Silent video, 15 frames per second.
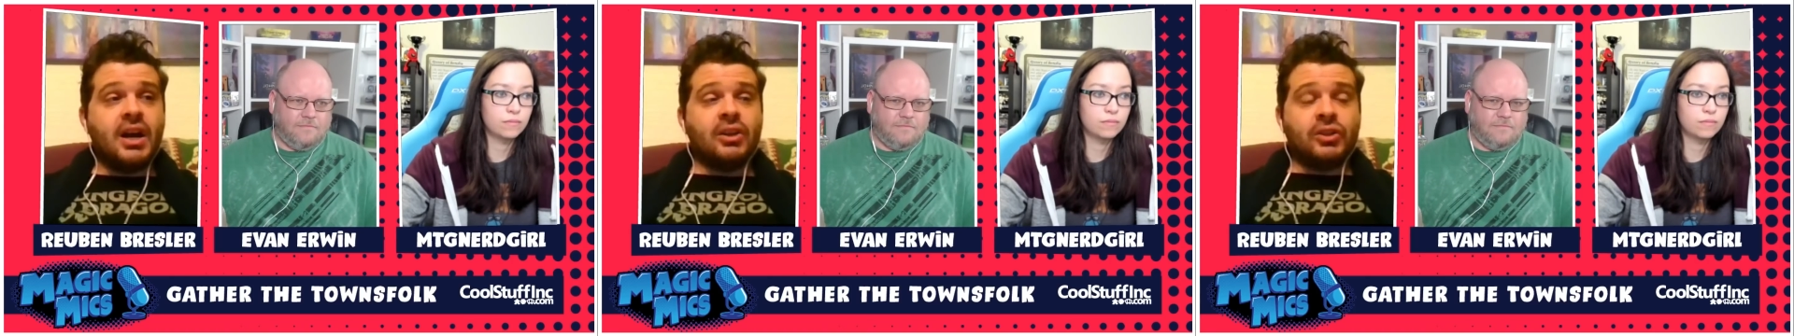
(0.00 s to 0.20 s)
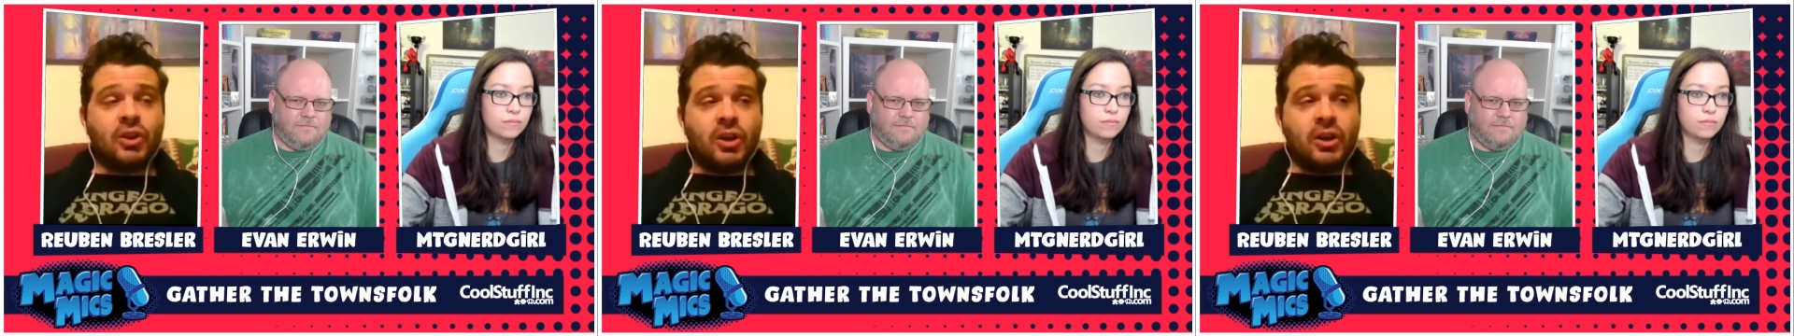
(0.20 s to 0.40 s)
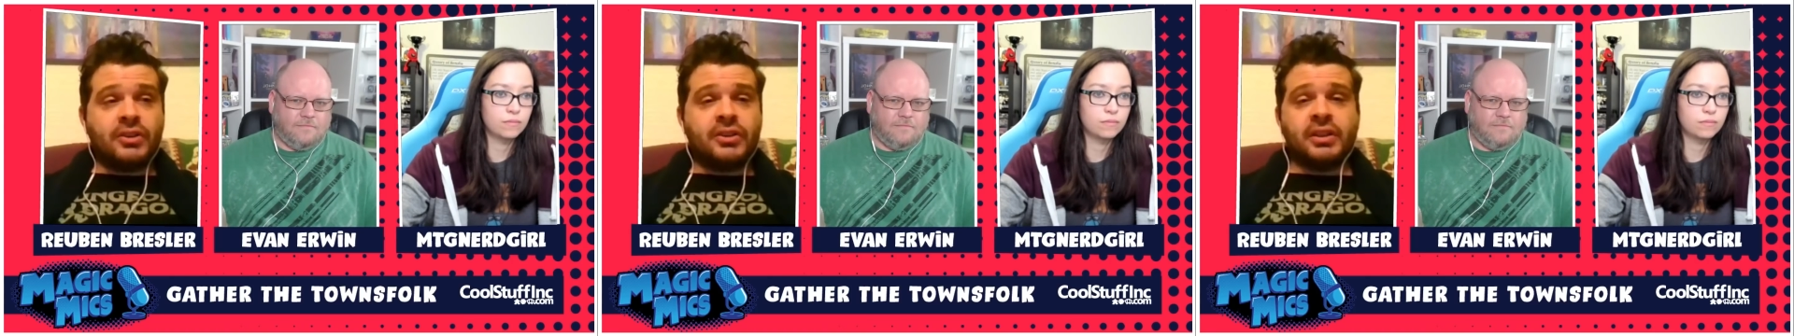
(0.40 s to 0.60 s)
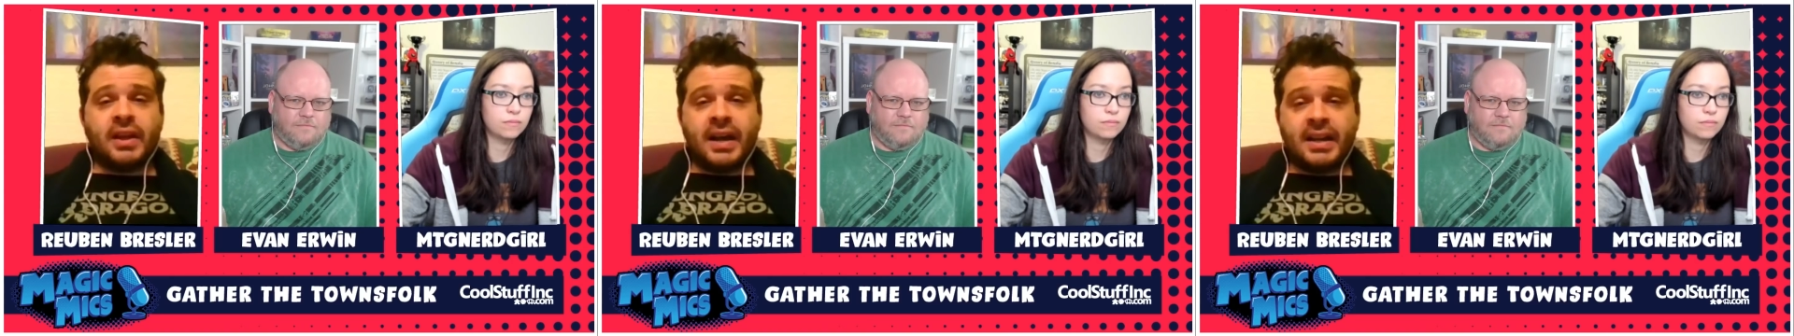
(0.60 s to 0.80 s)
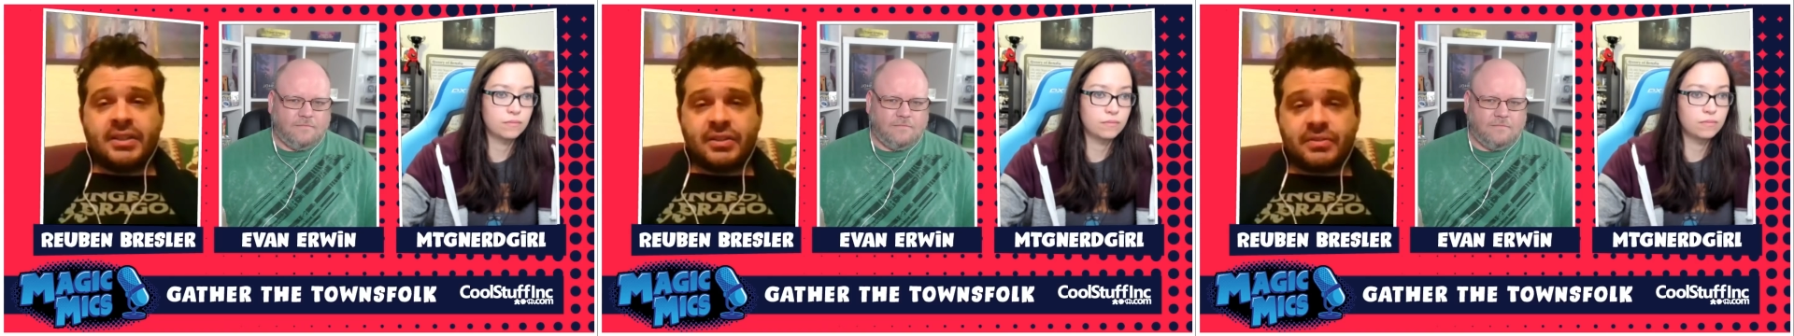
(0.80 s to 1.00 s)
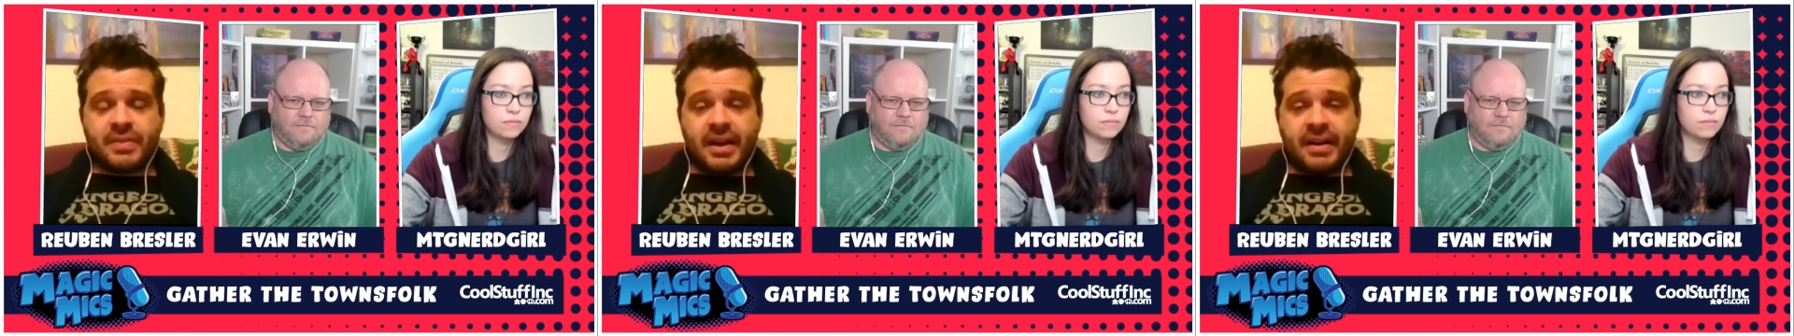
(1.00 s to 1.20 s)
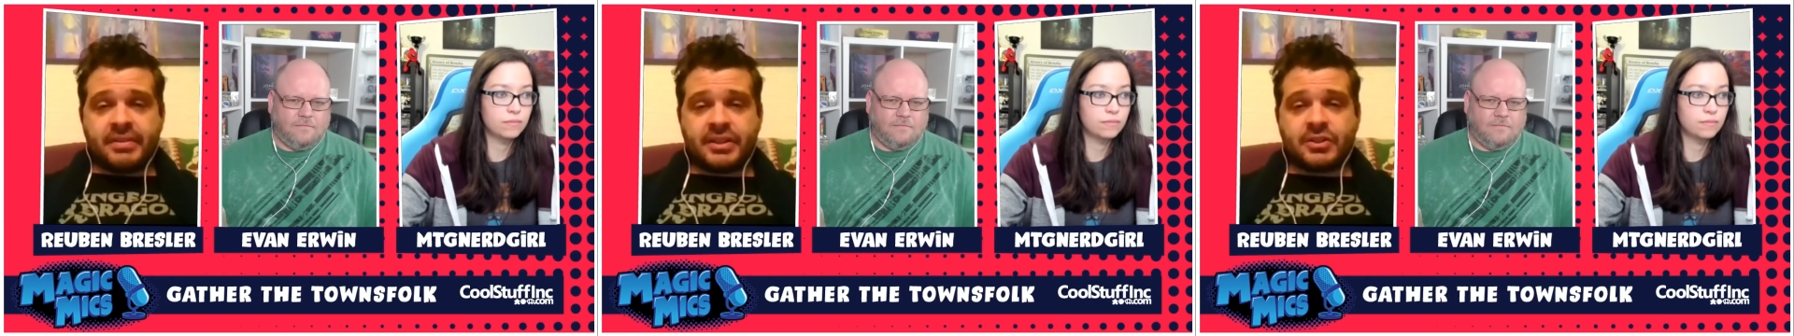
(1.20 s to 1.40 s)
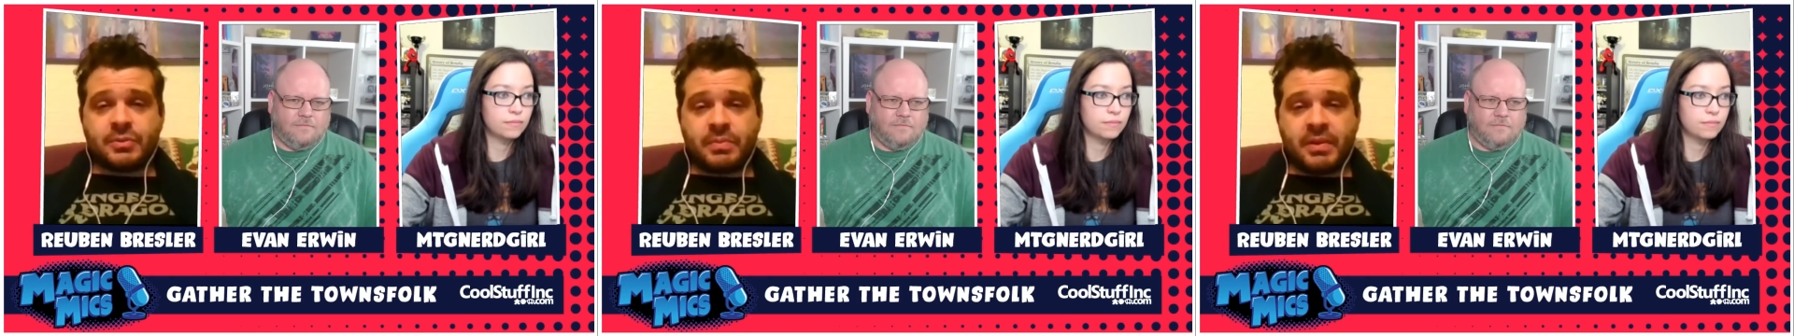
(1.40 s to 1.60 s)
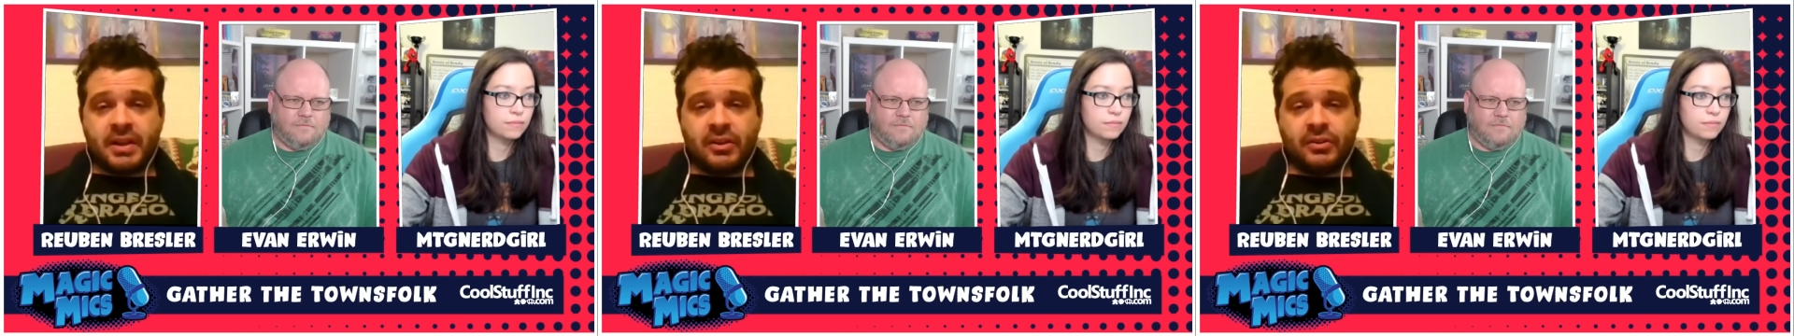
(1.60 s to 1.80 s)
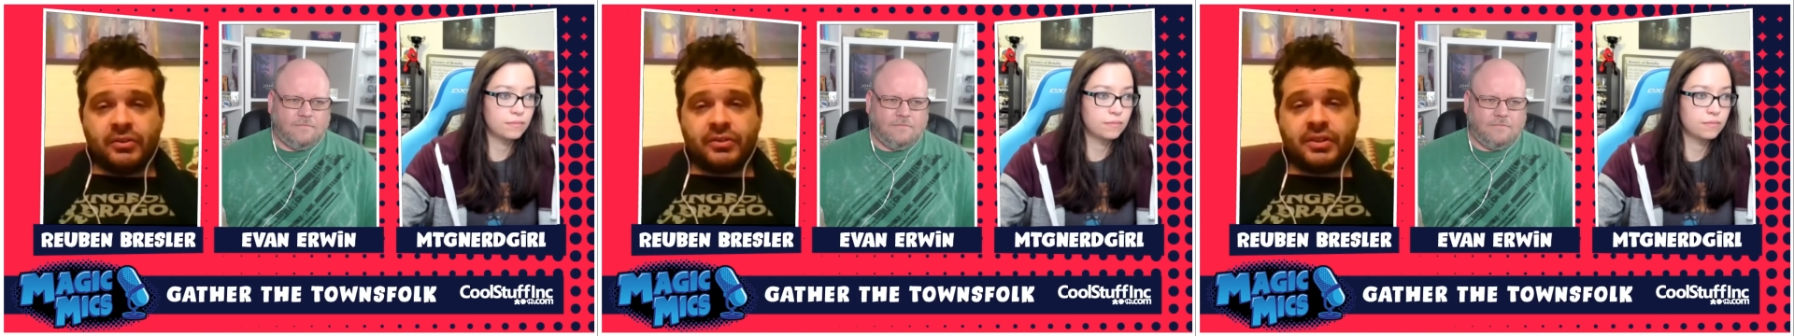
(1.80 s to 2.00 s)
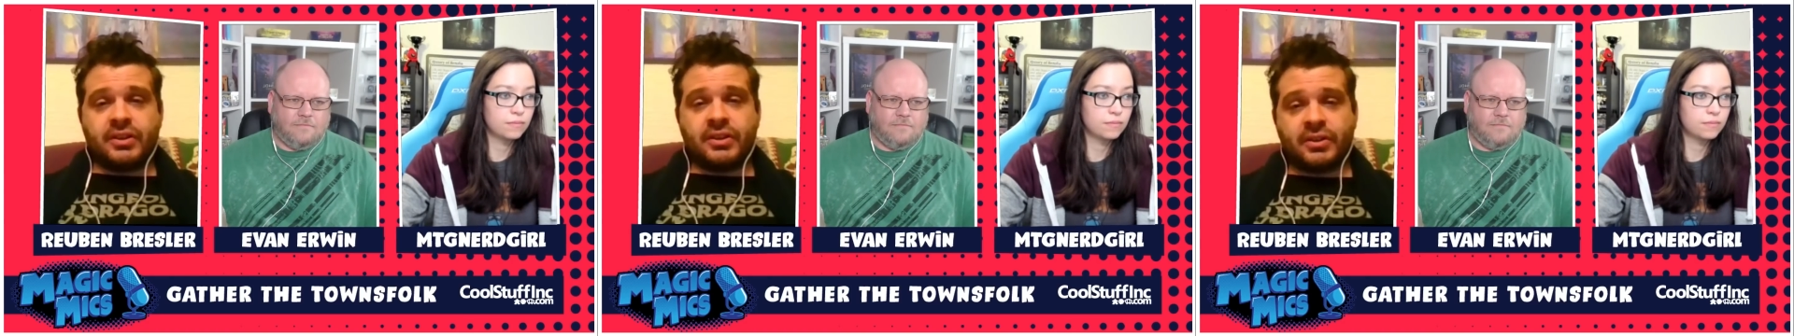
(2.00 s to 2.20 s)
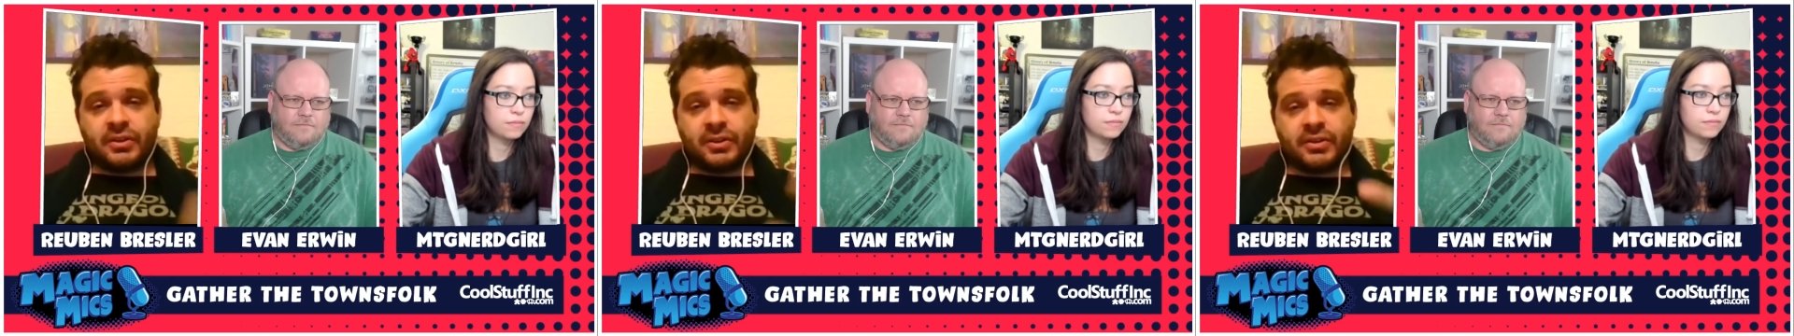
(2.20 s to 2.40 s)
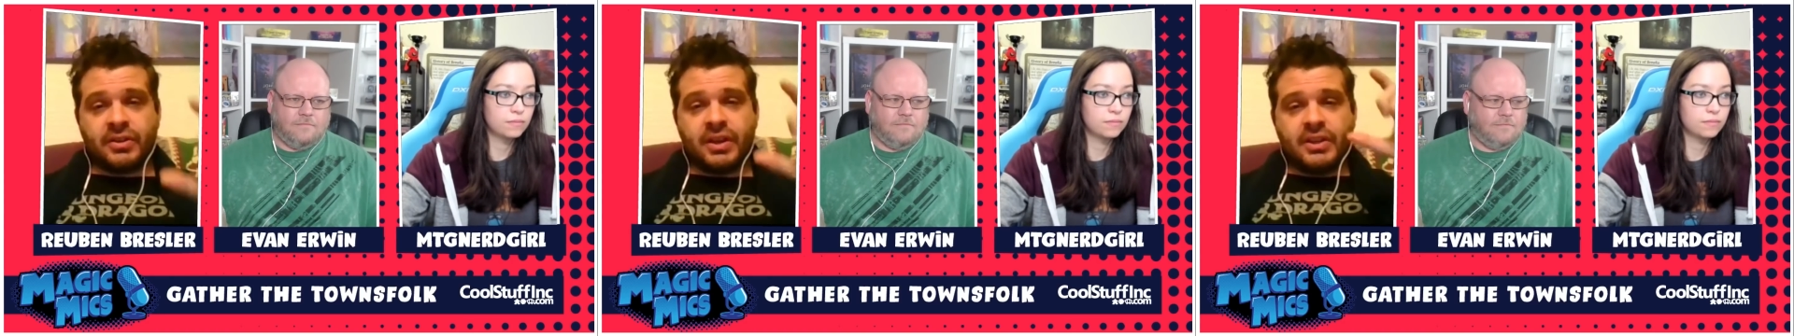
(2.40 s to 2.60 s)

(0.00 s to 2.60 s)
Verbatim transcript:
Speaker 1: along the lines of having spells that are